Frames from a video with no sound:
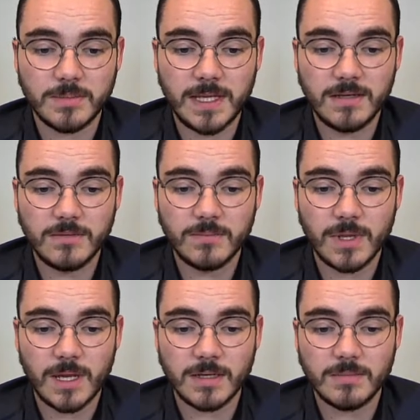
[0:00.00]
pin
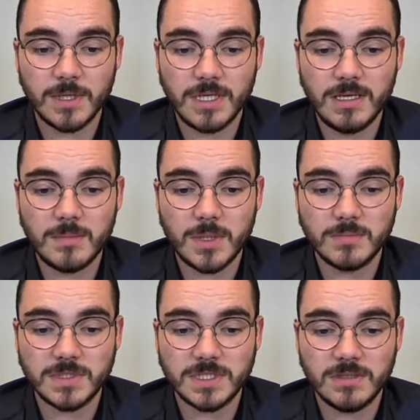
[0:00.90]
and my
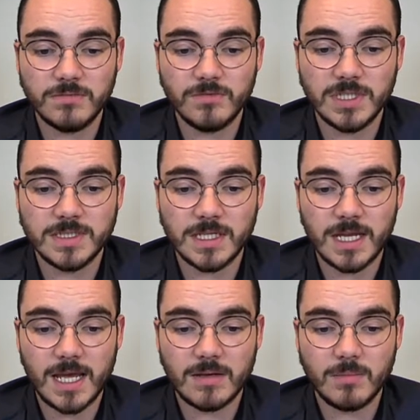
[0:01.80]
eMMC
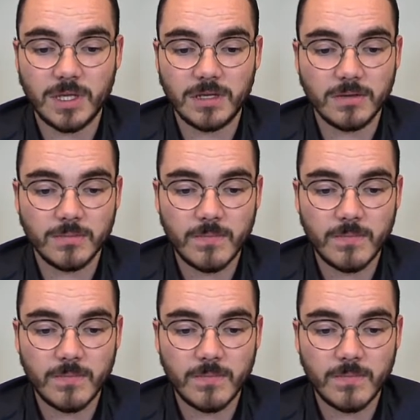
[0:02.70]
reset N pin,